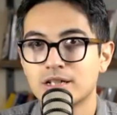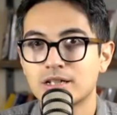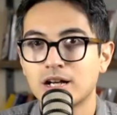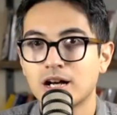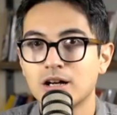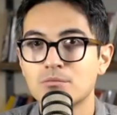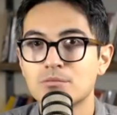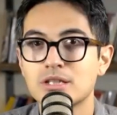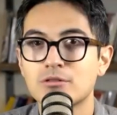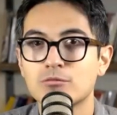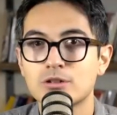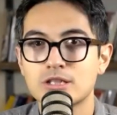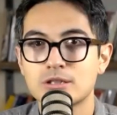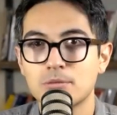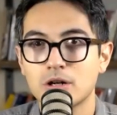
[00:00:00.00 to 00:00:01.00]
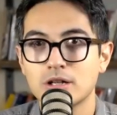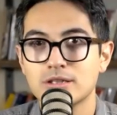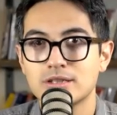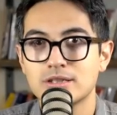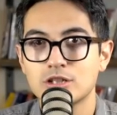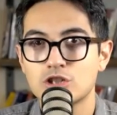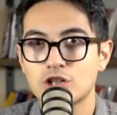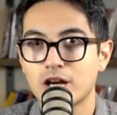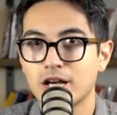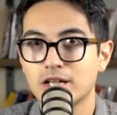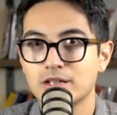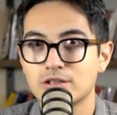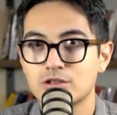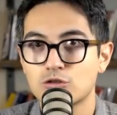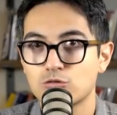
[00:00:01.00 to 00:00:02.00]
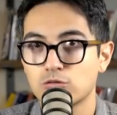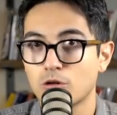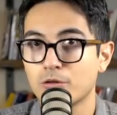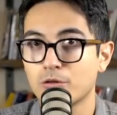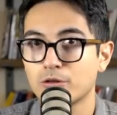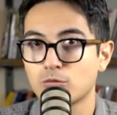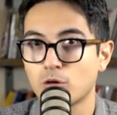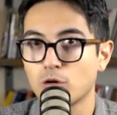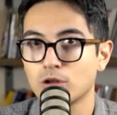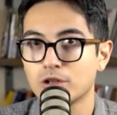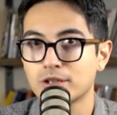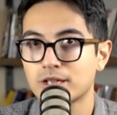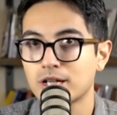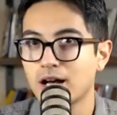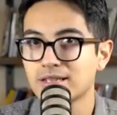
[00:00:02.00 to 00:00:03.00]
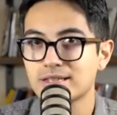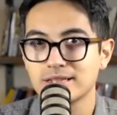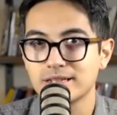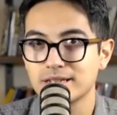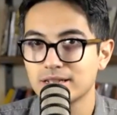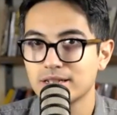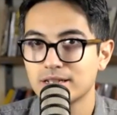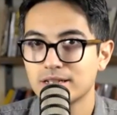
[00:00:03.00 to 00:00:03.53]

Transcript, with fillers: comes in response to China's growing role on the continent